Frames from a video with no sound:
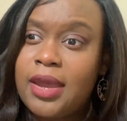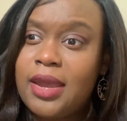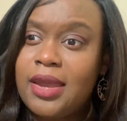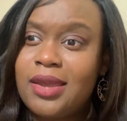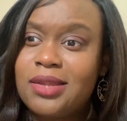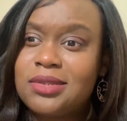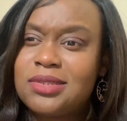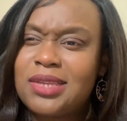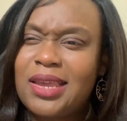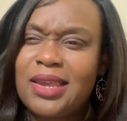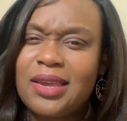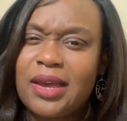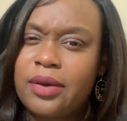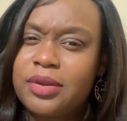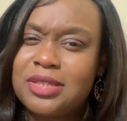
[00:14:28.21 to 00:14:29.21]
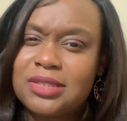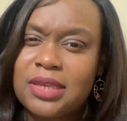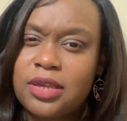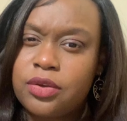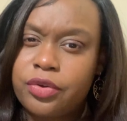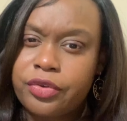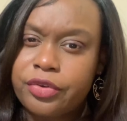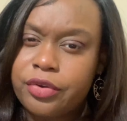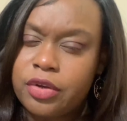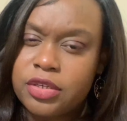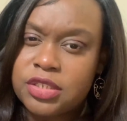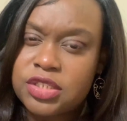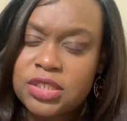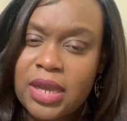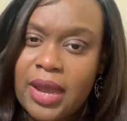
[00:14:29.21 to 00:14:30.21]
and take out his anger on a
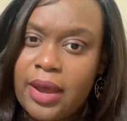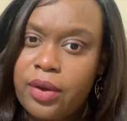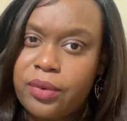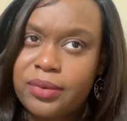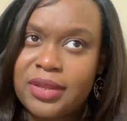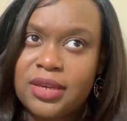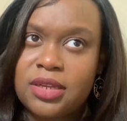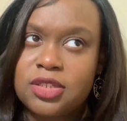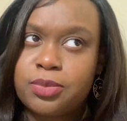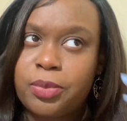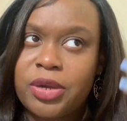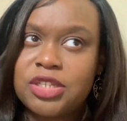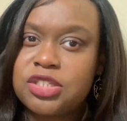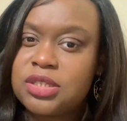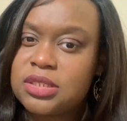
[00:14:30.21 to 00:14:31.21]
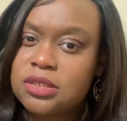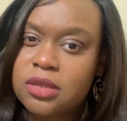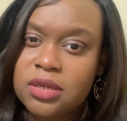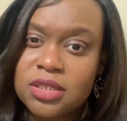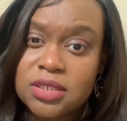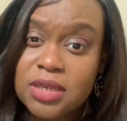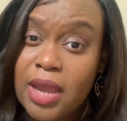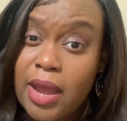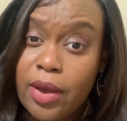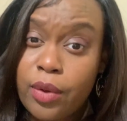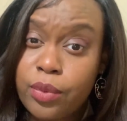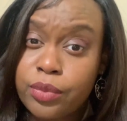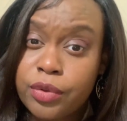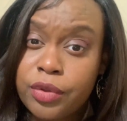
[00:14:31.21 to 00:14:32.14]
child and his prejudice on a child,